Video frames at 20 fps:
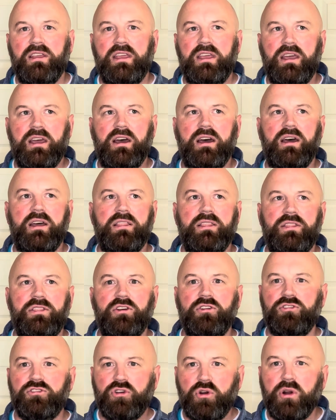
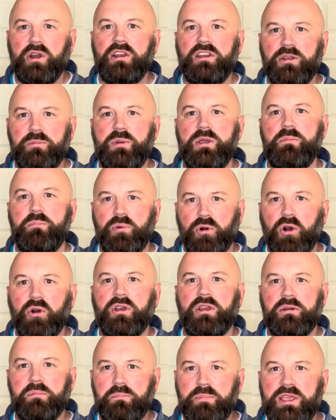There's going to be
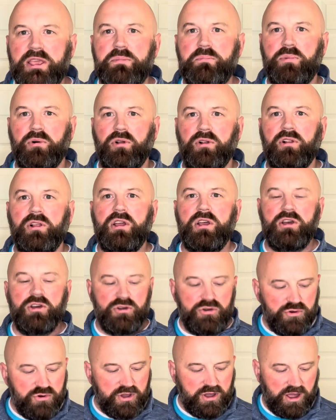broken people
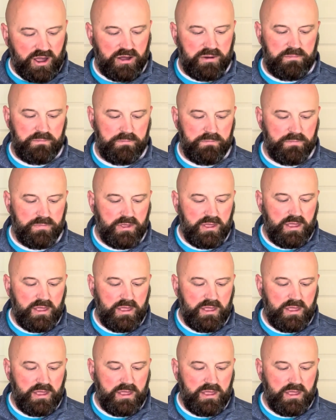who come.